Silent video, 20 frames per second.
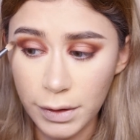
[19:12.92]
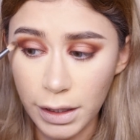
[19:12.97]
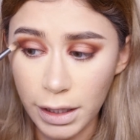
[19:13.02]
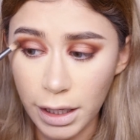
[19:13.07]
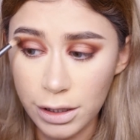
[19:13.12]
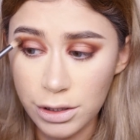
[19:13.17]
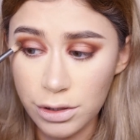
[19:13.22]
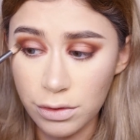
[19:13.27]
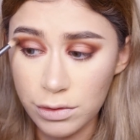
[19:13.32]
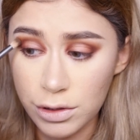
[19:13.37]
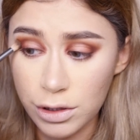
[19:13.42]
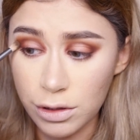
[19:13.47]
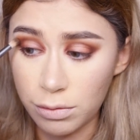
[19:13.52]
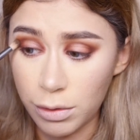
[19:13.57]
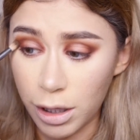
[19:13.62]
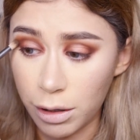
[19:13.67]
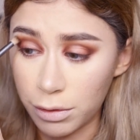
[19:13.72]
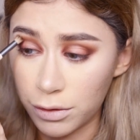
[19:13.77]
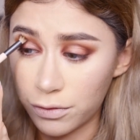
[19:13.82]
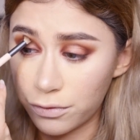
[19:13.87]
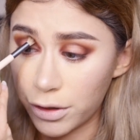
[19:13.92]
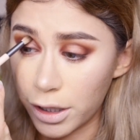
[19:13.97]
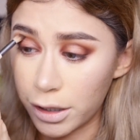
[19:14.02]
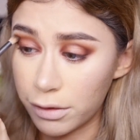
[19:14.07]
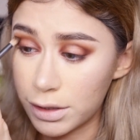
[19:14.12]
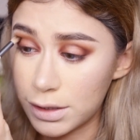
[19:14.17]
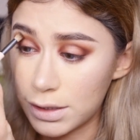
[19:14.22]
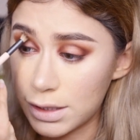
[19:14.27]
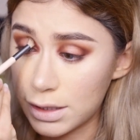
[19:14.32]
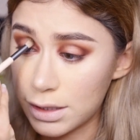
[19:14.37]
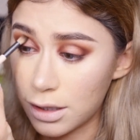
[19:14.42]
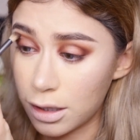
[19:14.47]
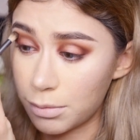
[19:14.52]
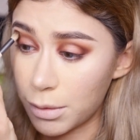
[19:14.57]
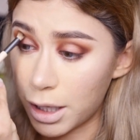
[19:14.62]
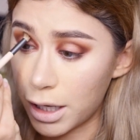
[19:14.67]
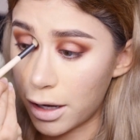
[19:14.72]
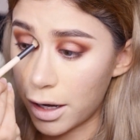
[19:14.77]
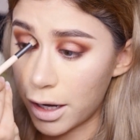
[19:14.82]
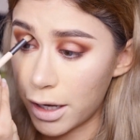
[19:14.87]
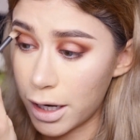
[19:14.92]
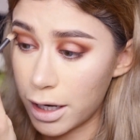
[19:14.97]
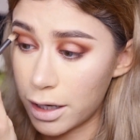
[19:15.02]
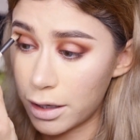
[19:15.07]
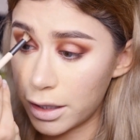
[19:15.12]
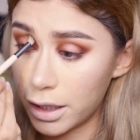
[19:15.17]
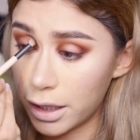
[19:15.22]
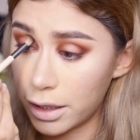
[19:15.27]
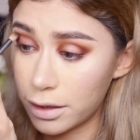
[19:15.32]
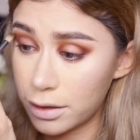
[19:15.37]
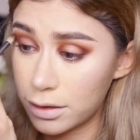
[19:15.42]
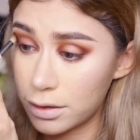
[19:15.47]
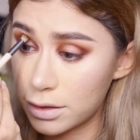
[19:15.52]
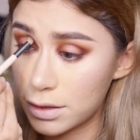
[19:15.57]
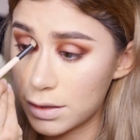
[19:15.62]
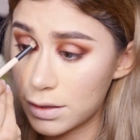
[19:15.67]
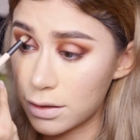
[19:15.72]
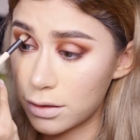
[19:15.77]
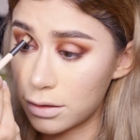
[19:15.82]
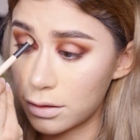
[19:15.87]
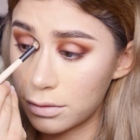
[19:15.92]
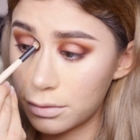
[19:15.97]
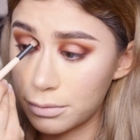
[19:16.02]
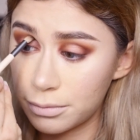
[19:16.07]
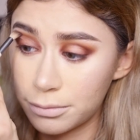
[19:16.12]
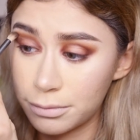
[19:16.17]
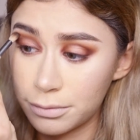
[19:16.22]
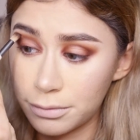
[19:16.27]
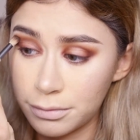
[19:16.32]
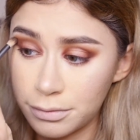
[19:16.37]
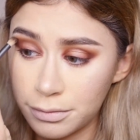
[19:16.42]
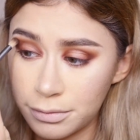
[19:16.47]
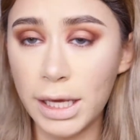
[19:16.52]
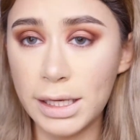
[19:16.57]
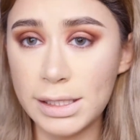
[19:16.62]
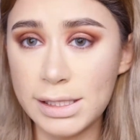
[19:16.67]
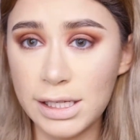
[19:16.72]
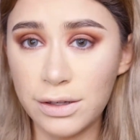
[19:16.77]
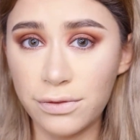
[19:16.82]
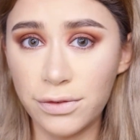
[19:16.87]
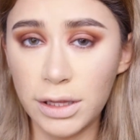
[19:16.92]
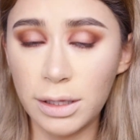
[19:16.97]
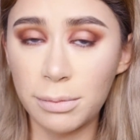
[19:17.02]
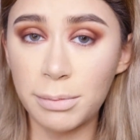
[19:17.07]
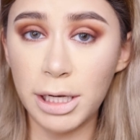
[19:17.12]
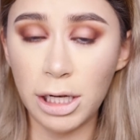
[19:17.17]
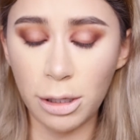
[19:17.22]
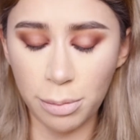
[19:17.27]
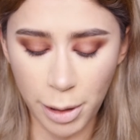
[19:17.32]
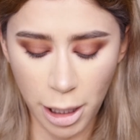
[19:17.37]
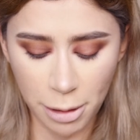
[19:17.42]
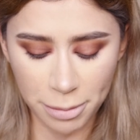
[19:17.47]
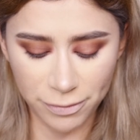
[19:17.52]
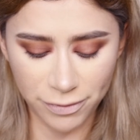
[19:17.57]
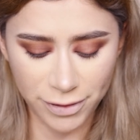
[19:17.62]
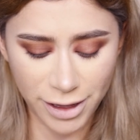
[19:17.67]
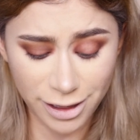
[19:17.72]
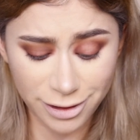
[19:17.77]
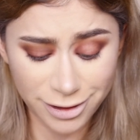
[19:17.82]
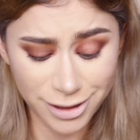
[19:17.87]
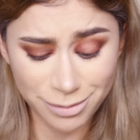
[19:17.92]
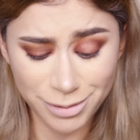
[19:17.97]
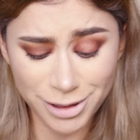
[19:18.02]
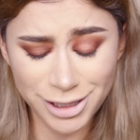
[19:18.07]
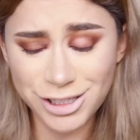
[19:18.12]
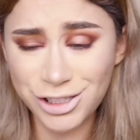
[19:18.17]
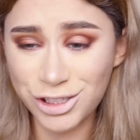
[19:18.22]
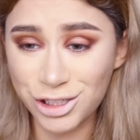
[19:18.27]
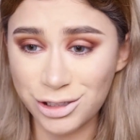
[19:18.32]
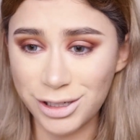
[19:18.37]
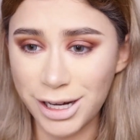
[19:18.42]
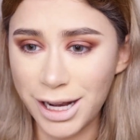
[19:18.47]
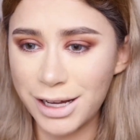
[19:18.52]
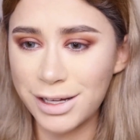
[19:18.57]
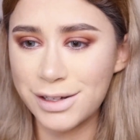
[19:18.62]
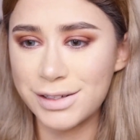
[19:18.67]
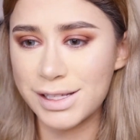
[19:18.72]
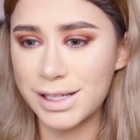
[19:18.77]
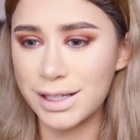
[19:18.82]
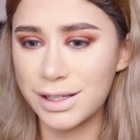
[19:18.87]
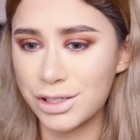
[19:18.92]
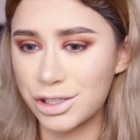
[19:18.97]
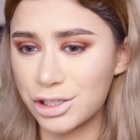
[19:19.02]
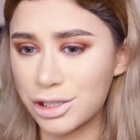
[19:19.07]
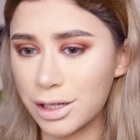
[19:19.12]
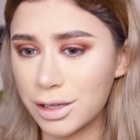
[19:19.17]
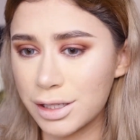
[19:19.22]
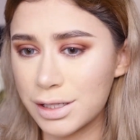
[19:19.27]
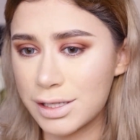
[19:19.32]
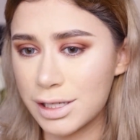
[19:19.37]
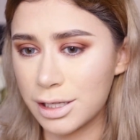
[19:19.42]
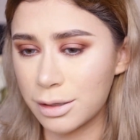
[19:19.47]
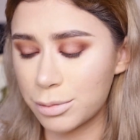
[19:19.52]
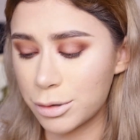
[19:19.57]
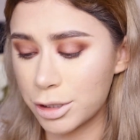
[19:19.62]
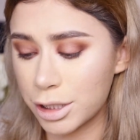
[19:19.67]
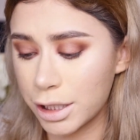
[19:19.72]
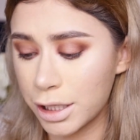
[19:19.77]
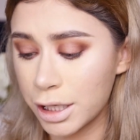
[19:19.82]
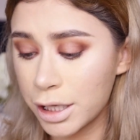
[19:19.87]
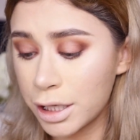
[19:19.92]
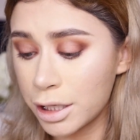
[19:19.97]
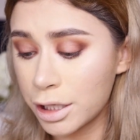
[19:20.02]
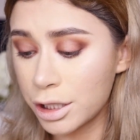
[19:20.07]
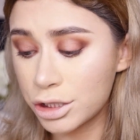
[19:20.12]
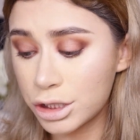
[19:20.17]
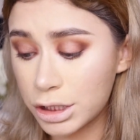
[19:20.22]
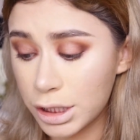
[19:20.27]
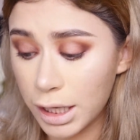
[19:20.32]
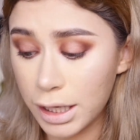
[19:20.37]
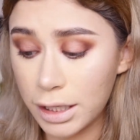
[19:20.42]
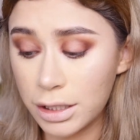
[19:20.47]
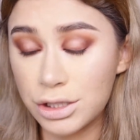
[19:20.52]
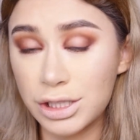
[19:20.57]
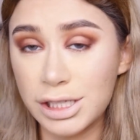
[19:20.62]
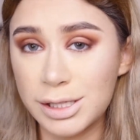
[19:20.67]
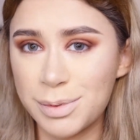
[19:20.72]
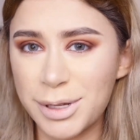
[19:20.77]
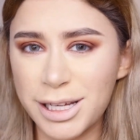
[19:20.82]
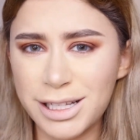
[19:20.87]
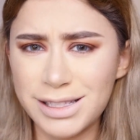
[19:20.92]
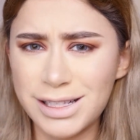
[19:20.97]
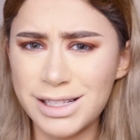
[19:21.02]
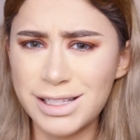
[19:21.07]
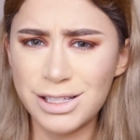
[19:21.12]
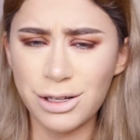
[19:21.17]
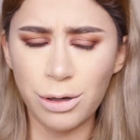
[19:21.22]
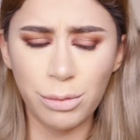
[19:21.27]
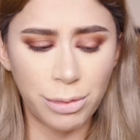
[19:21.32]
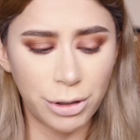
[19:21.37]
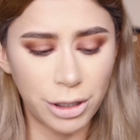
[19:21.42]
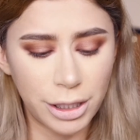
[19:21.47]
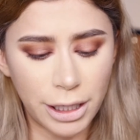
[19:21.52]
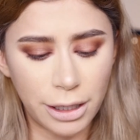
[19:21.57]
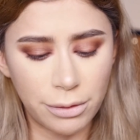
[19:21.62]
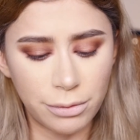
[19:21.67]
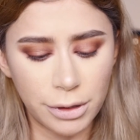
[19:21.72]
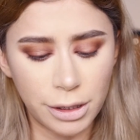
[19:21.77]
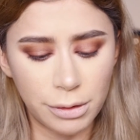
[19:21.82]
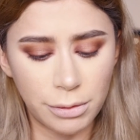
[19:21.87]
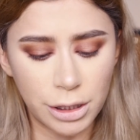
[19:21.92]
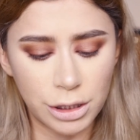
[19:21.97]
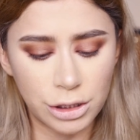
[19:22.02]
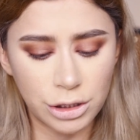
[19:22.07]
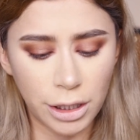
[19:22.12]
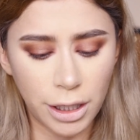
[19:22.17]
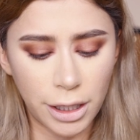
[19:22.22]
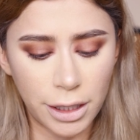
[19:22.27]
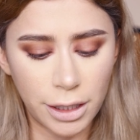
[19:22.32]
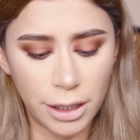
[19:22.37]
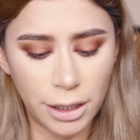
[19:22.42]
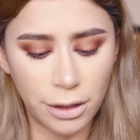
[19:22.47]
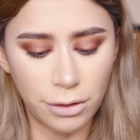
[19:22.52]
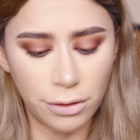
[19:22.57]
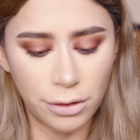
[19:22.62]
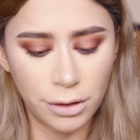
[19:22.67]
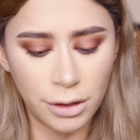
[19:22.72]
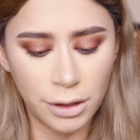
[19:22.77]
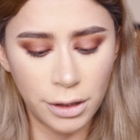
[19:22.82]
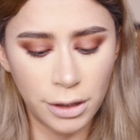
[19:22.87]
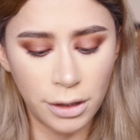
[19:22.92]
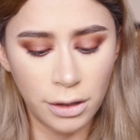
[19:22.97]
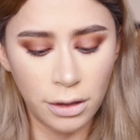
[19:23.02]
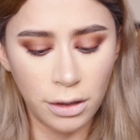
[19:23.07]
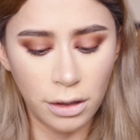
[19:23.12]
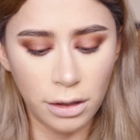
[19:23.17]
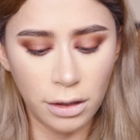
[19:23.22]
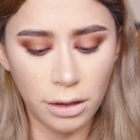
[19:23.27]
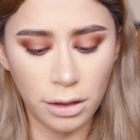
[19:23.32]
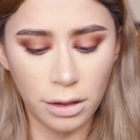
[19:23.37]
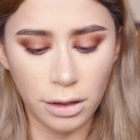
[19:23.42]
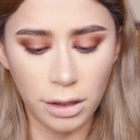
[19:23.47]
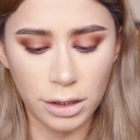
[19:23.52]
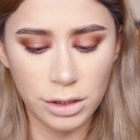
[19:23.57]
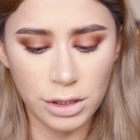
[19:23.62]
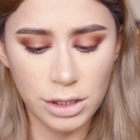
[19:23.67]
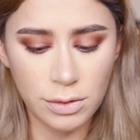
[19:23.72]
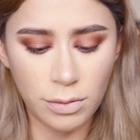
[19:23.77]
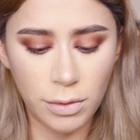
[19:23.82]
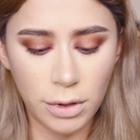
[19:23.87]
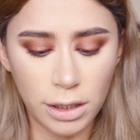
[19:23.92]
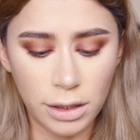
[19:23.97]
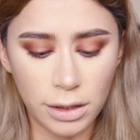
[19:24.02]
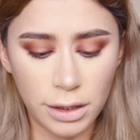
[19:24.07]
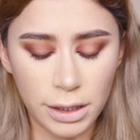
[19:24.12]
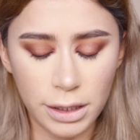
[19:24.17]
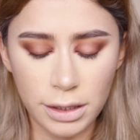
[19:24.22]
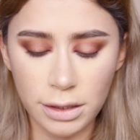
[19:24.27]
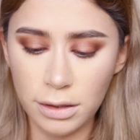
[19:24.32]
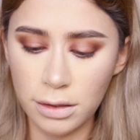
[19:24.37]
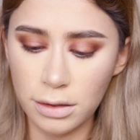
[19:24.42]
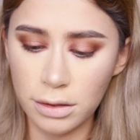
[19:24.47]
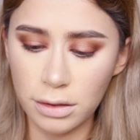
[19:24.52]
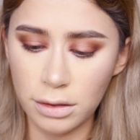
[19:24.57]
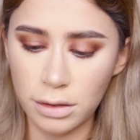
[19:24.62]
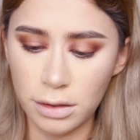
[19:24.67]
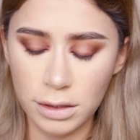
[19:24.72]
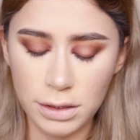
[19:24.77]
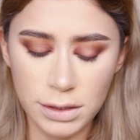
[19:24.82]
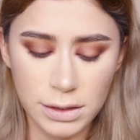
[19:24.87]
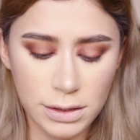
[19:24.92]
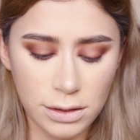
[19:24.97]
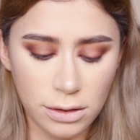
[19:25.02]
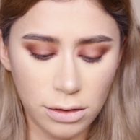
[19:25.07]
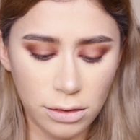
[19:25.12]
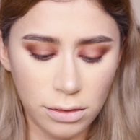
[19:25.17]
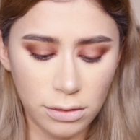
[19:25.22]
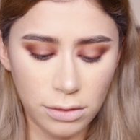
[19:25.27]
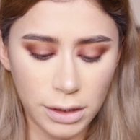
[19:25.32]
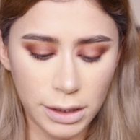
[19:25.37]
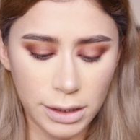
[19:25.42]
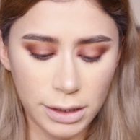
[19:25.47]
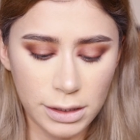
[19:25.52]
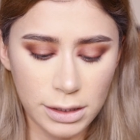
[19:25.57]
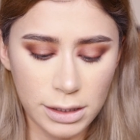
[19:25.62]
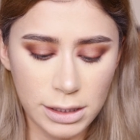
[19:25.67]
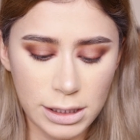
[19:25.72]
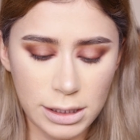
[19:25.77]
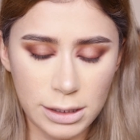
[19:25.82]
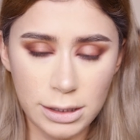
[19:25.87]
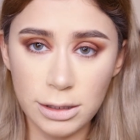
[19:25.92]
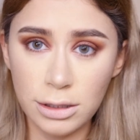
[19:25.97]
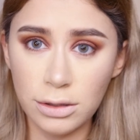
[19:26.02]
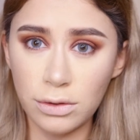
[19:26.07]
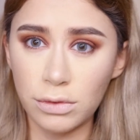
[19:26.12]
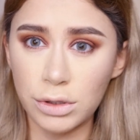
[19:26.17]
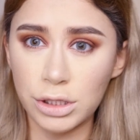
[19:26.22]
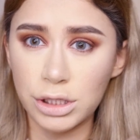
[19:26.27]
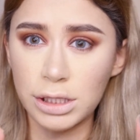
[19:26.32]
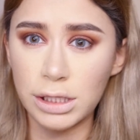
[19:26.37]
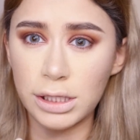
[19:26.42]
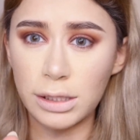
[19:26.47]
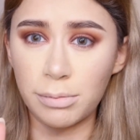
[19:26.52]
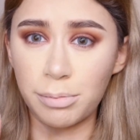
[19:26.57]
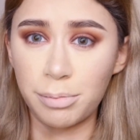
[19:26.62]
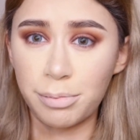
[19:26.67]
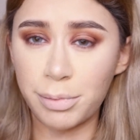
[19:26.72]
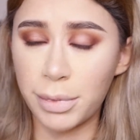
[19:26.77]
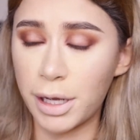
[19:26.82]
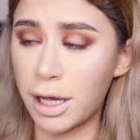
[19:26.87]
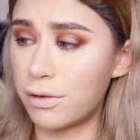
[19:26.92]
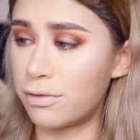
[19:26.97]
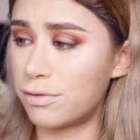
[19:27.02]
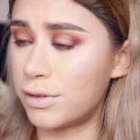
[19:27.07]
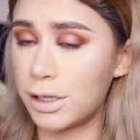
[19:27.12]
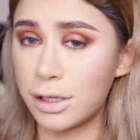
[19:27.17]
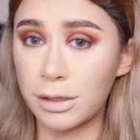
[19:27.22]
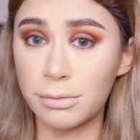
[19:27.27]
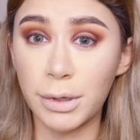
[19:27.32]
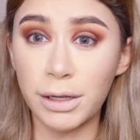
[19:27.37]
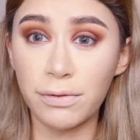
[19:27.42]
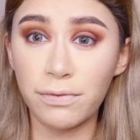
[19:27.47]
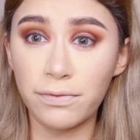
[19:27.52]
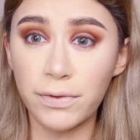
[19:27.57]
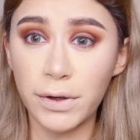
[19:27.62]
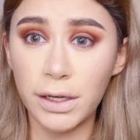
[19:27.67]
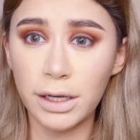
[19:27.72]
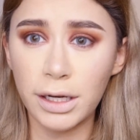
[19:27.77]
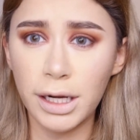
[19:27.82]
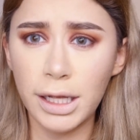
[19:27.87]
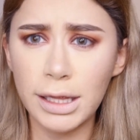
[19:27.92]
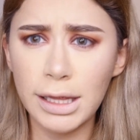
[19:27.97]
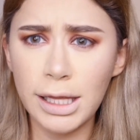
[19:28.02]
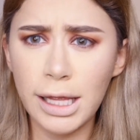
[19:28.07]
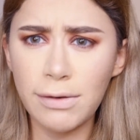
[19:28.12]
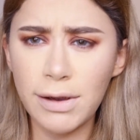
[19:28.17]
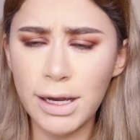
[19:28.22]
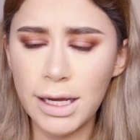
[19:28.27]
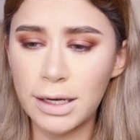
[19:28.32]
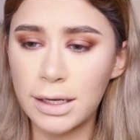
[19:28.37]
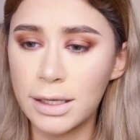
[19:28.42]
Like, I don't do well with fragrances on my eye area, so. Okay, so for the middle pop of color, I'm gonna try using the Charlotte Tilbury shade just because it's so pretty. I really wanna try it out. Oh, I just wanna like, oh, it's so like squishy and puffy on my finger. I love